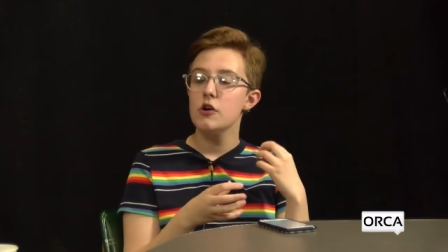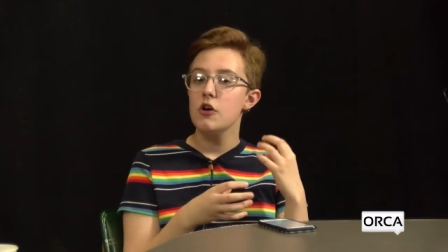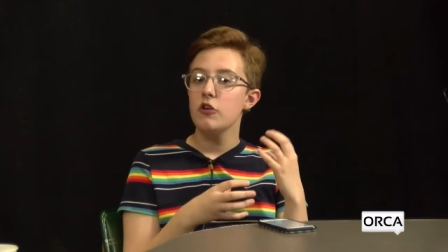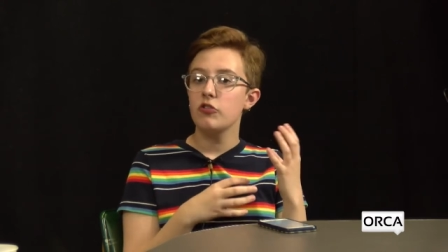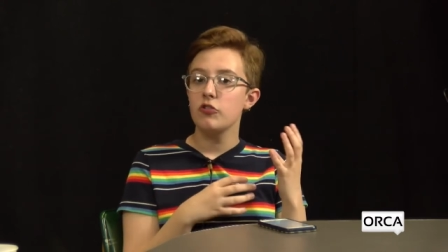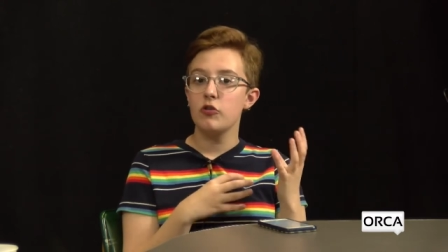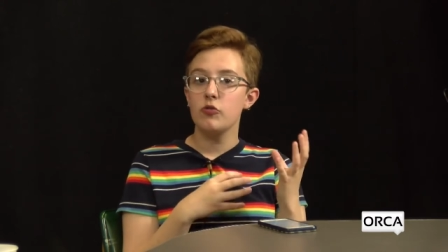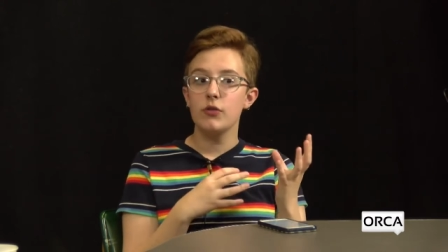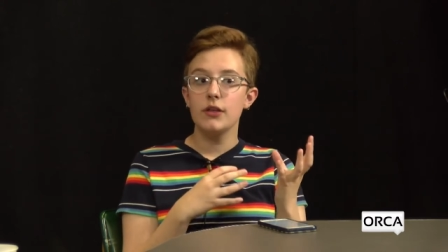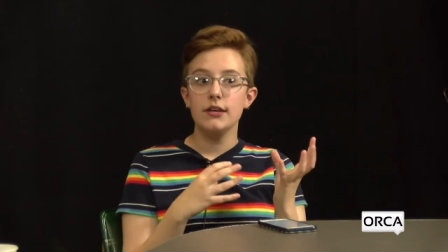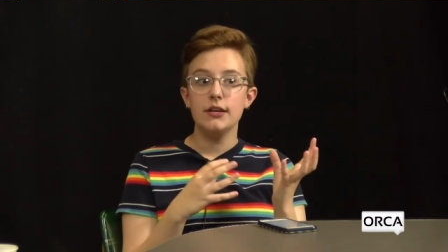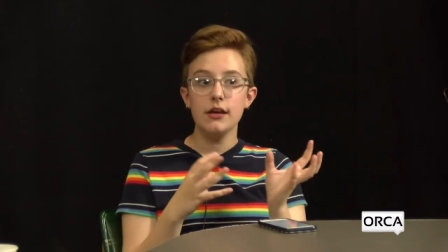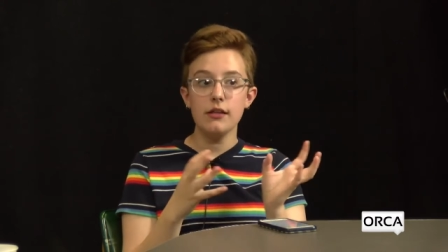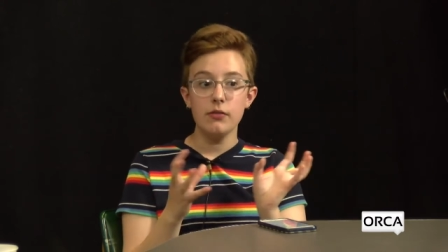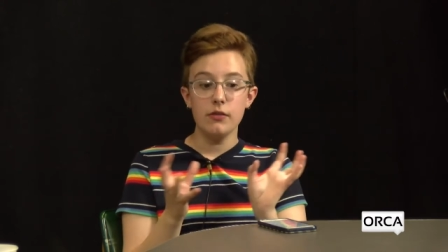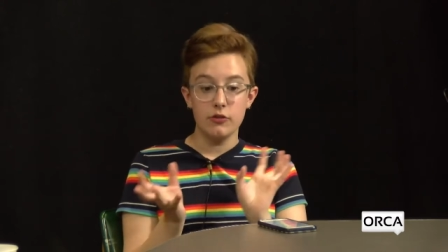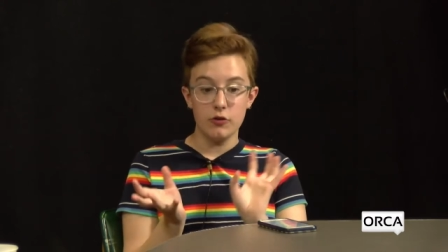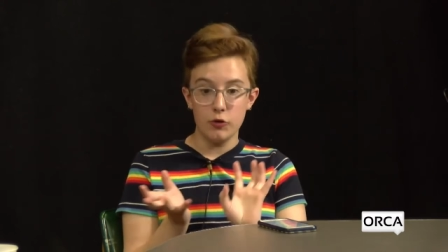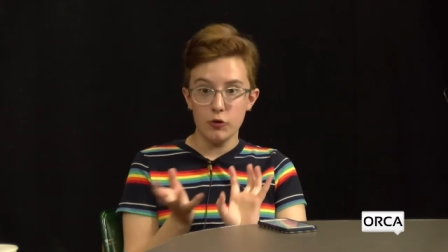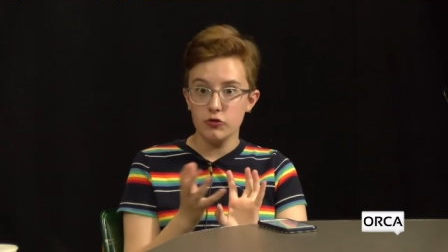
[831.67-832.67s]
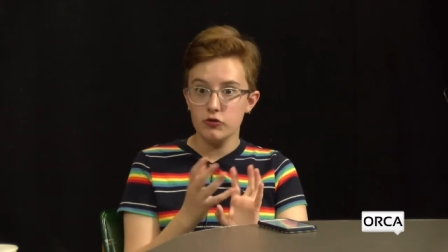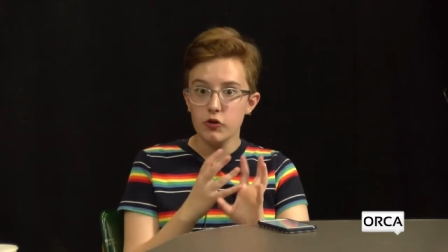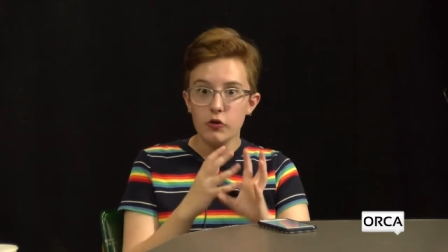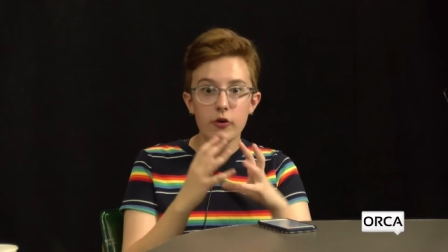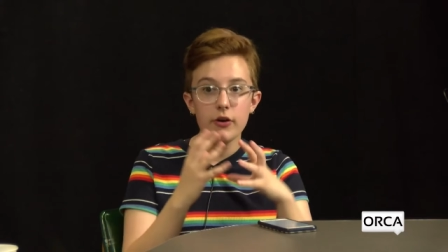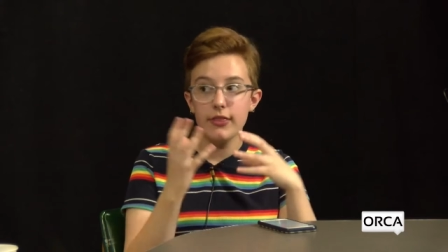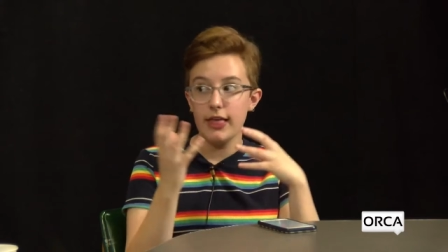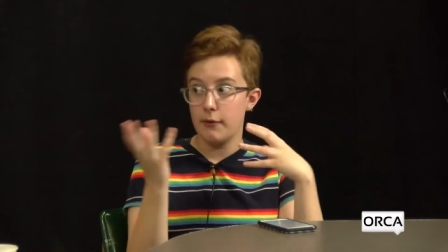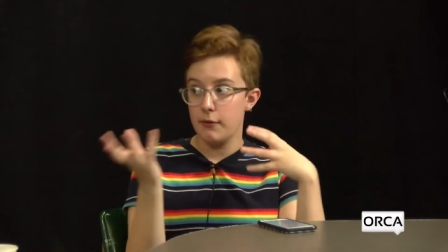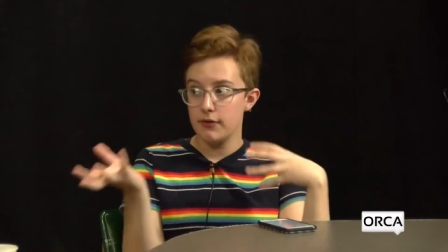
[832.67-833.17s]
So they did this whole
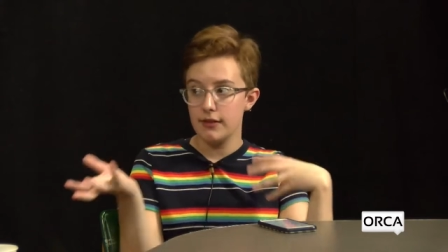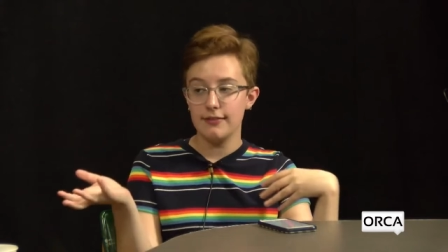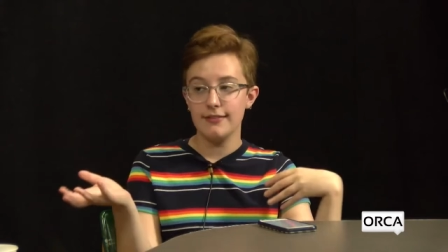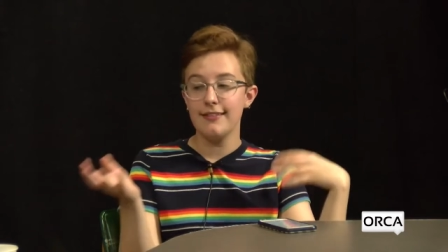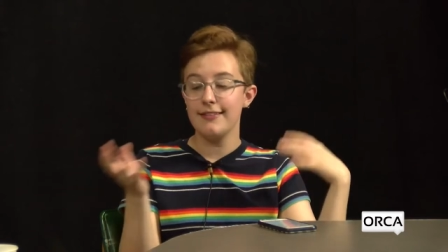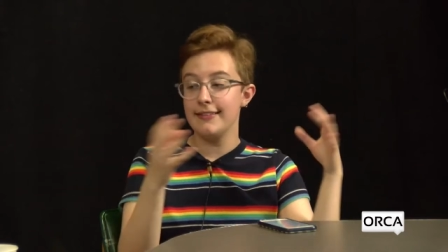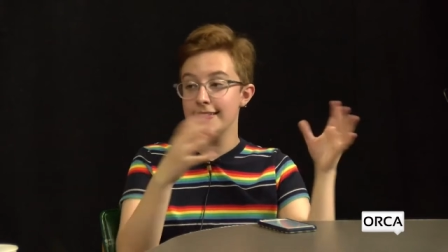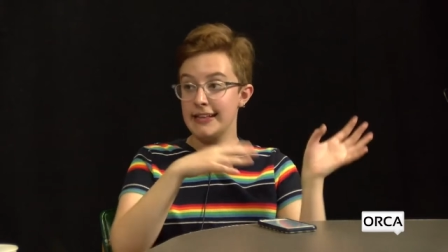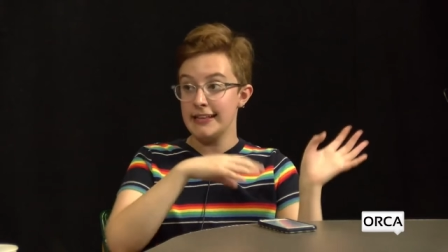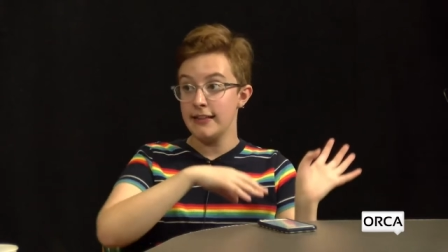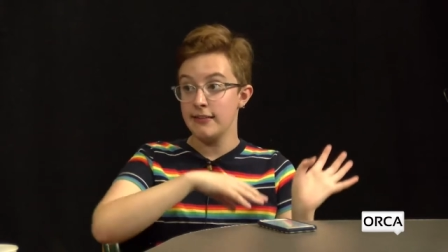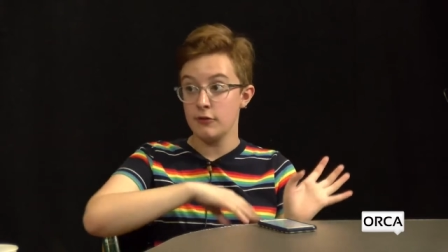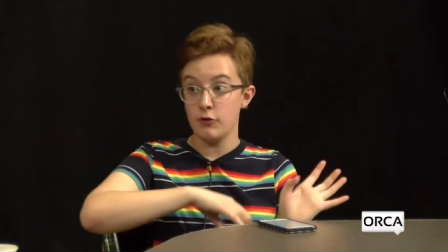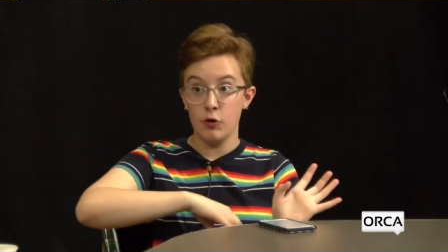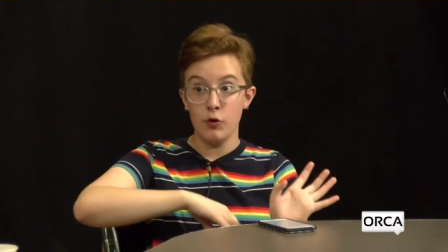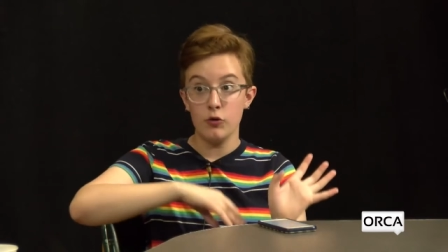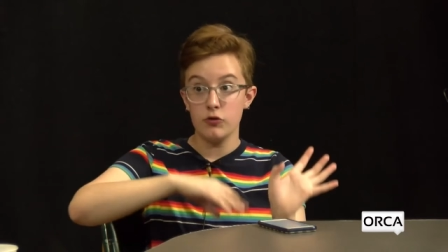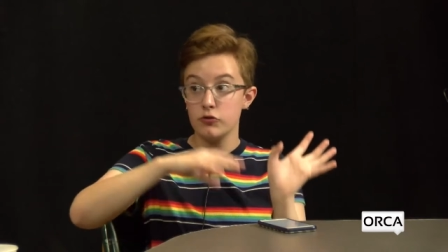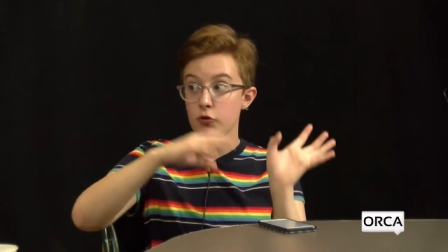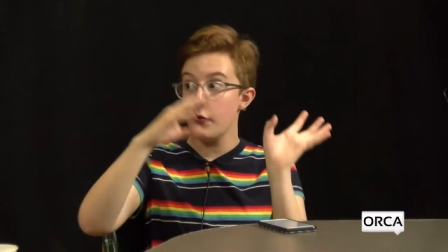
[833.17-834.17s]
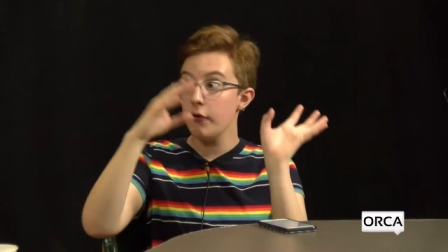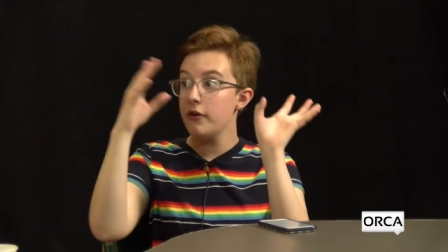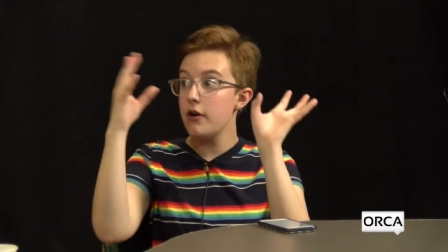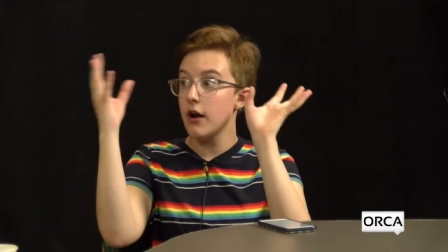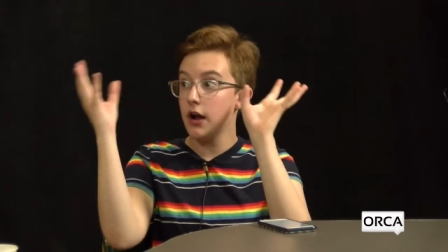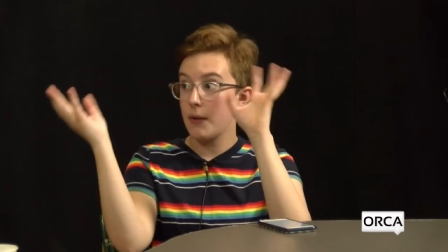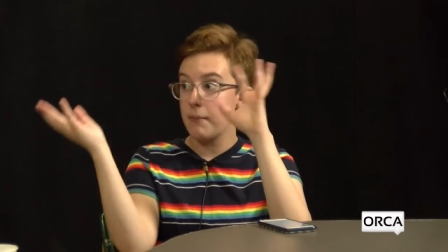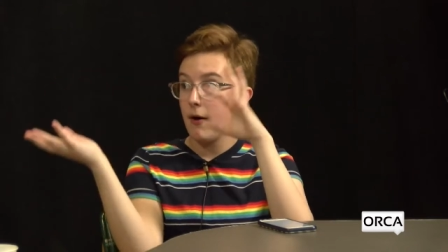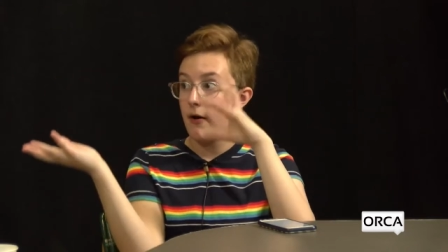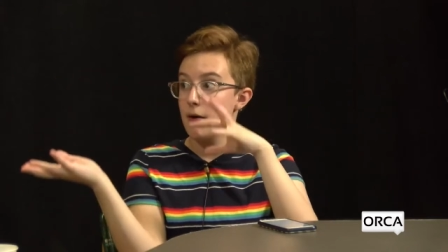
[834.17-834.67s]
story like they did this whole story
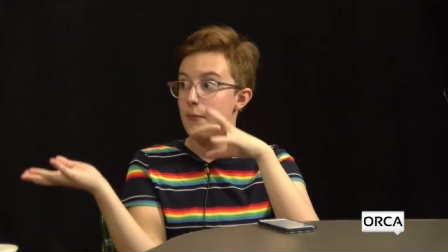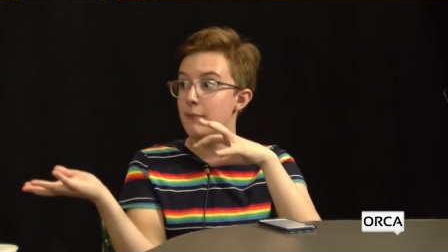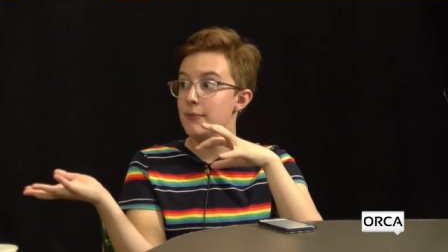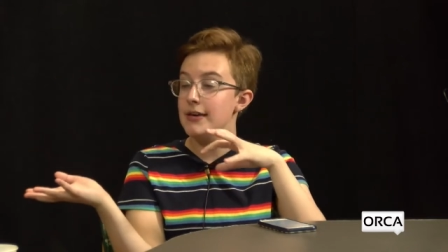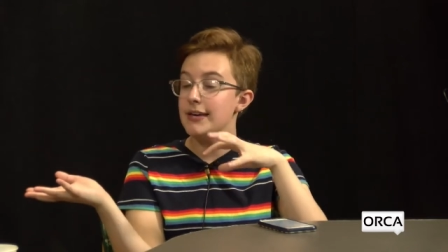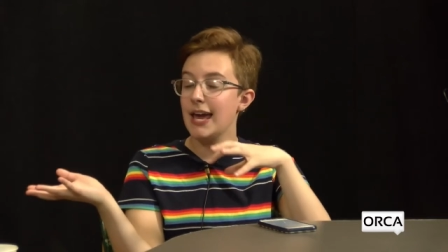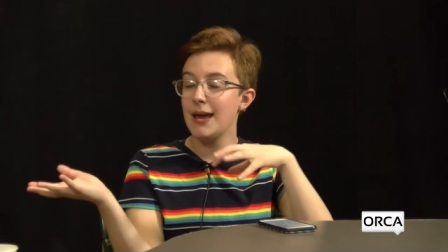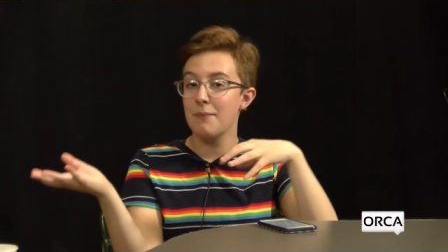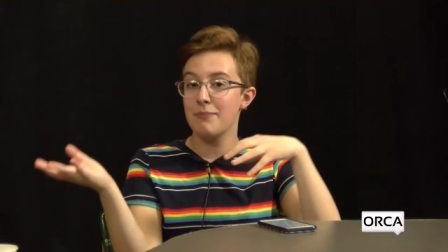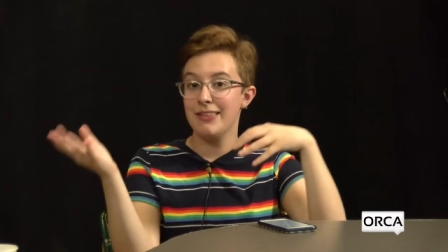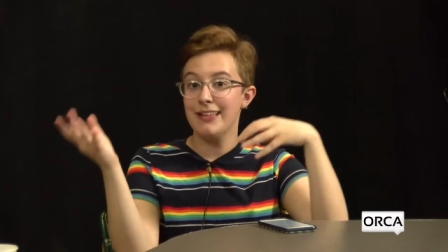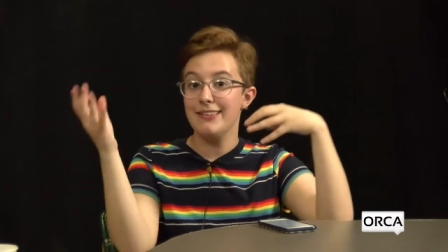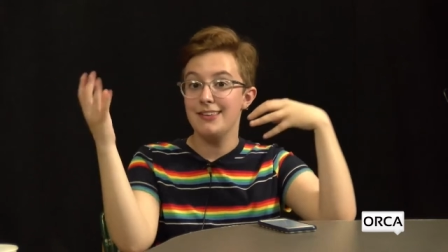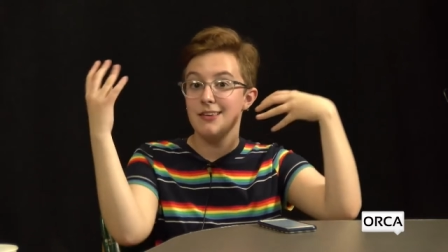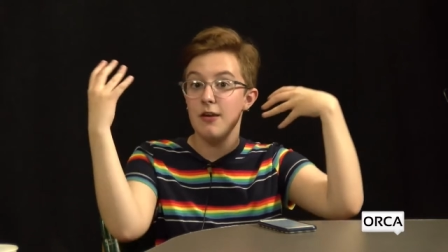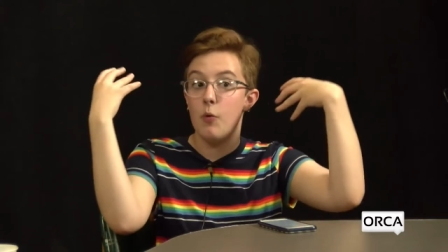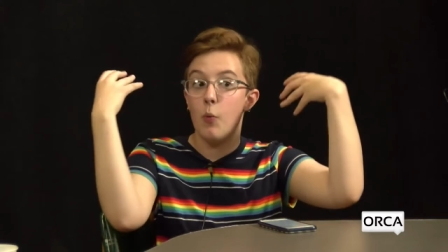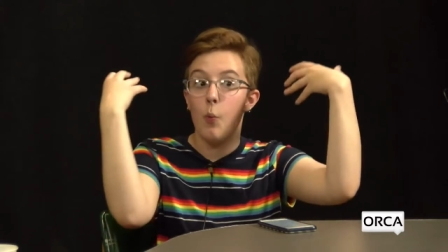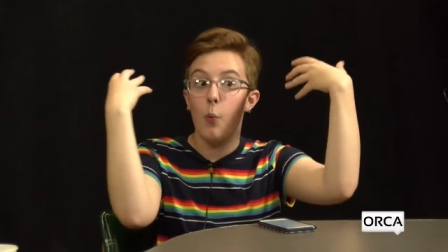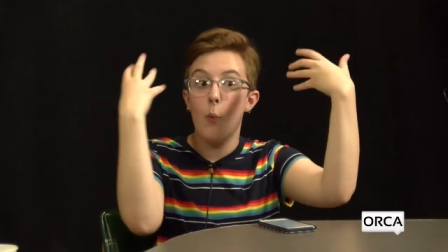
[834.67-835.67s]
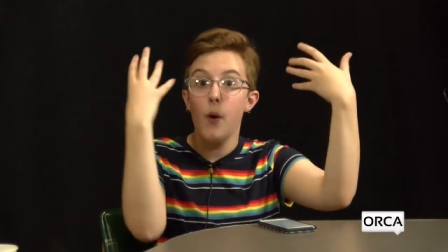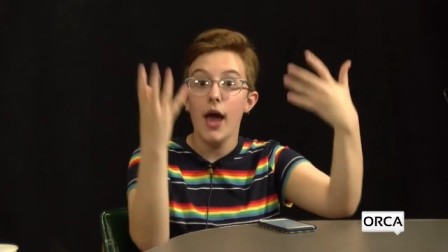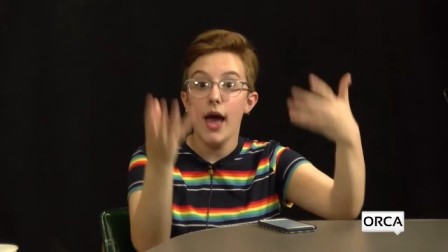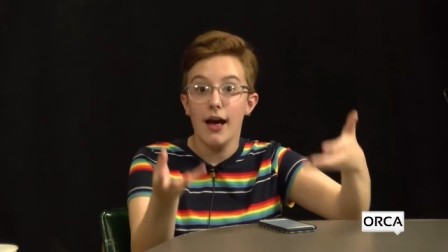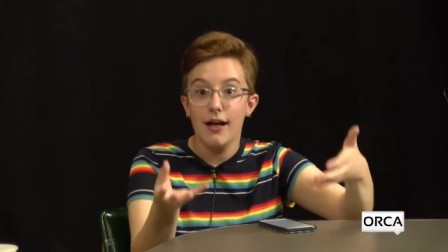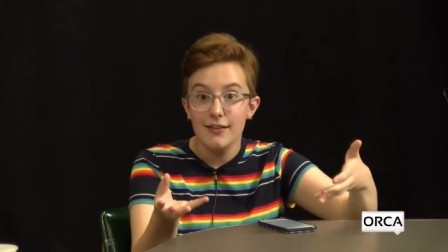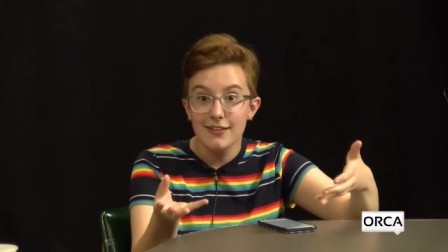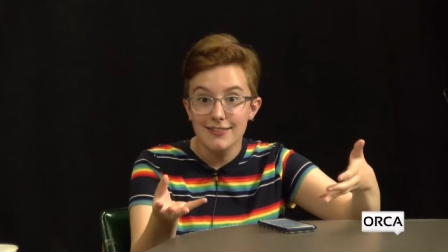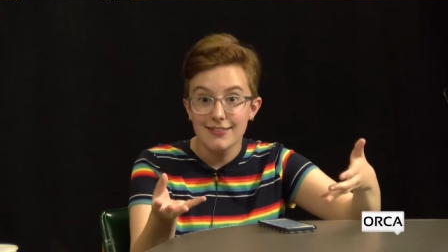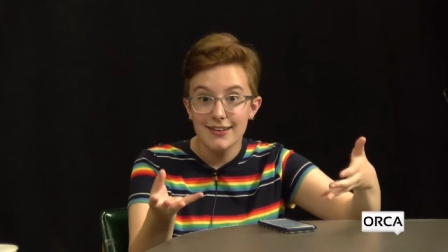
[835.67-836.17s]
about him being gay, but they did it
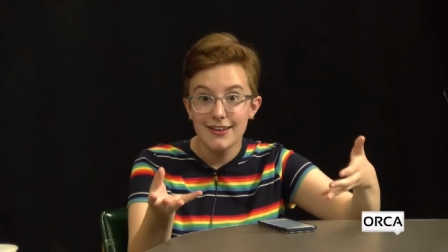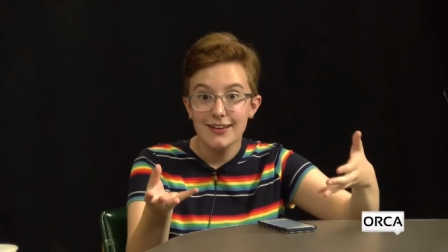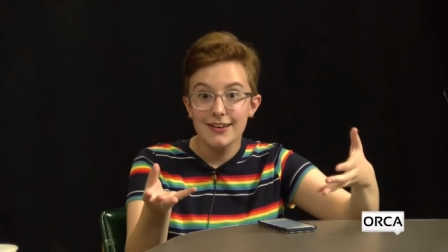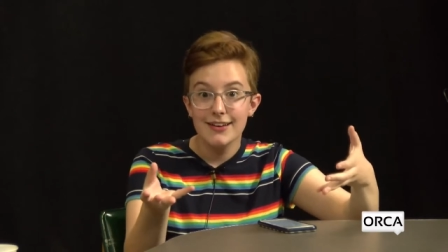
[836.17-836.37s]
well,